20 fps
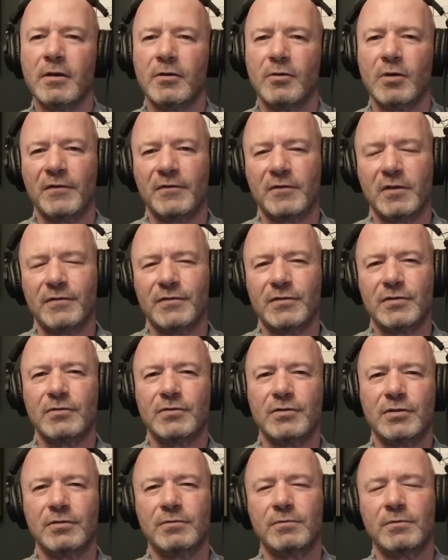You have to have
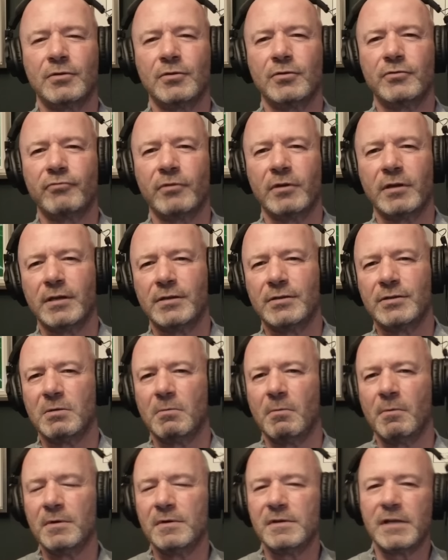such a good
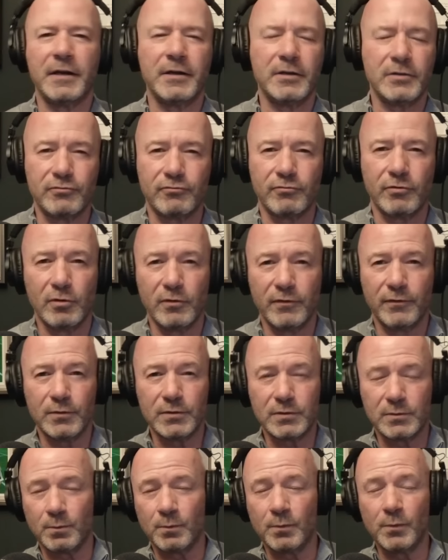relationship. I mean, Dennis Rofe
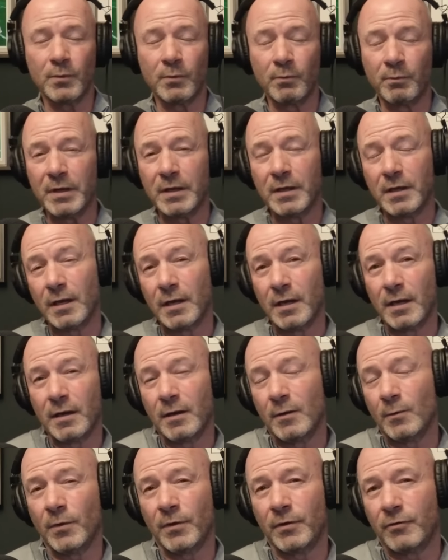was beginning
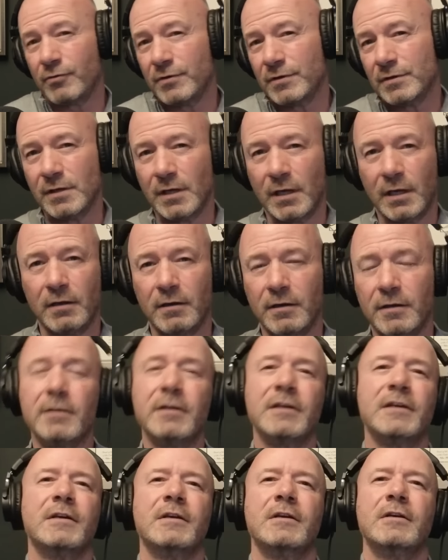it with Chris Nicholl at
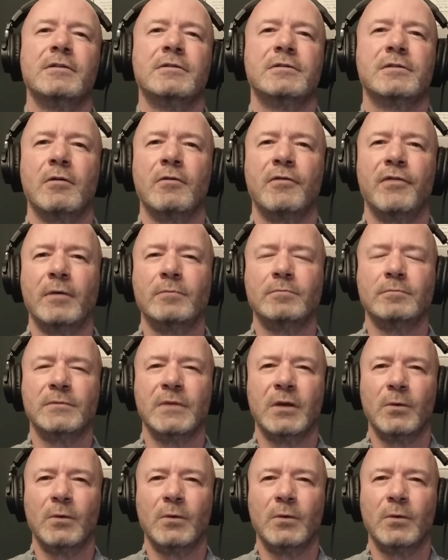Southampton.